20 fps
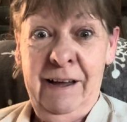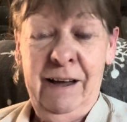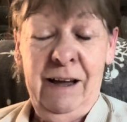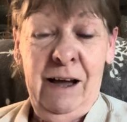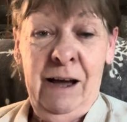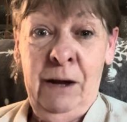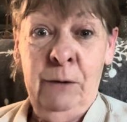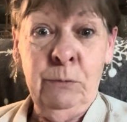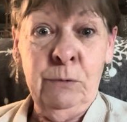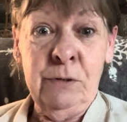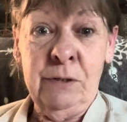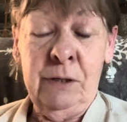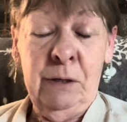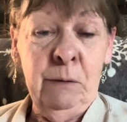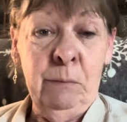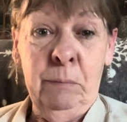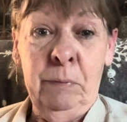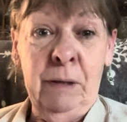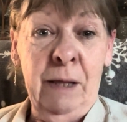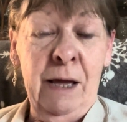I was at a
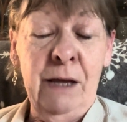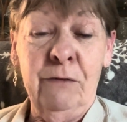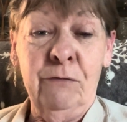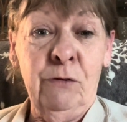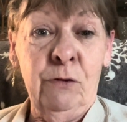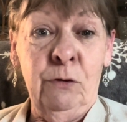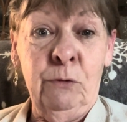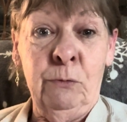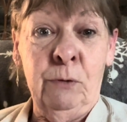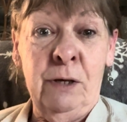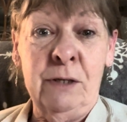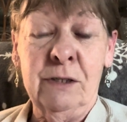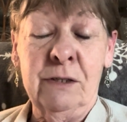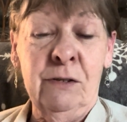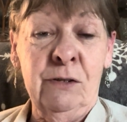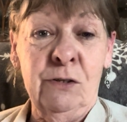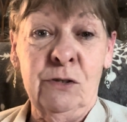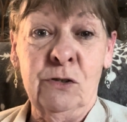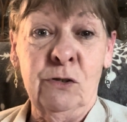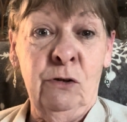blank for the rest of
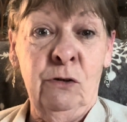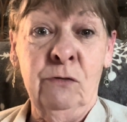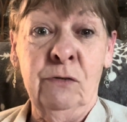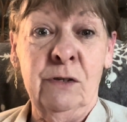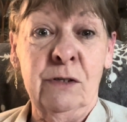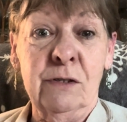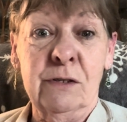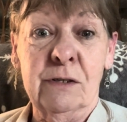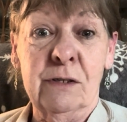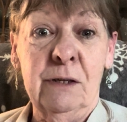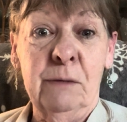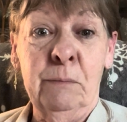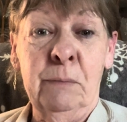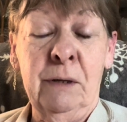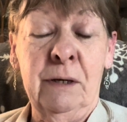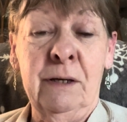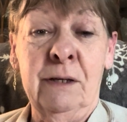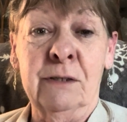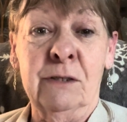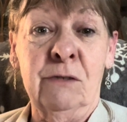the service
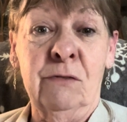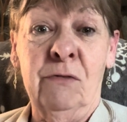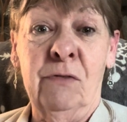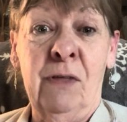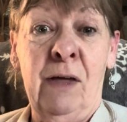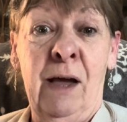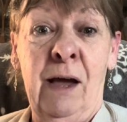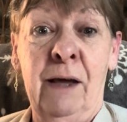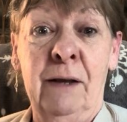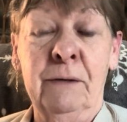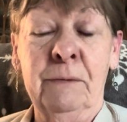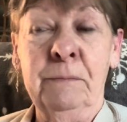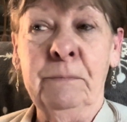because of that.